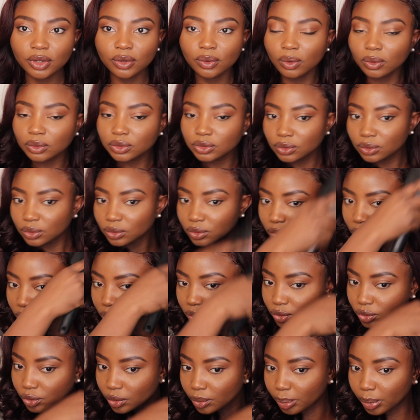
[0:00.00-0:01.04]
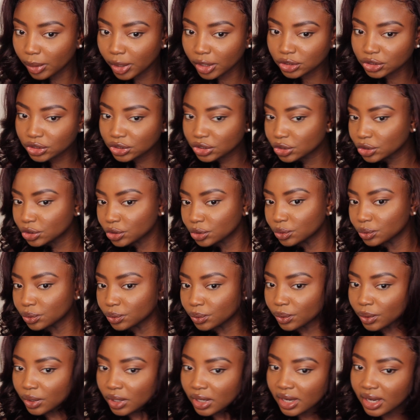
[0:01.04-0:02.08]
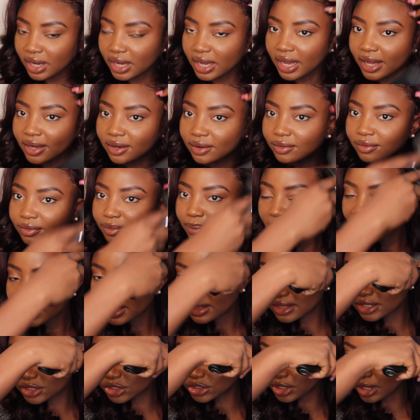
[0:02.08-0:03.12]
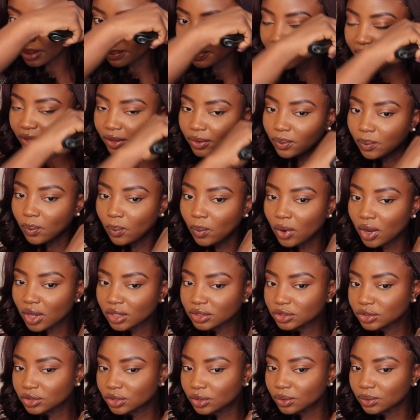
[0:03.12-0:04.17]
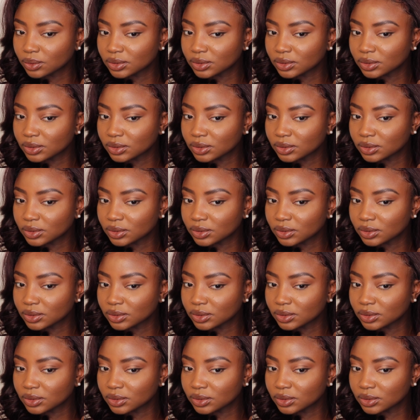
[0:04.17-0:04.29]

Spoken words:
can also use your brush to kind of make the shape that you want. So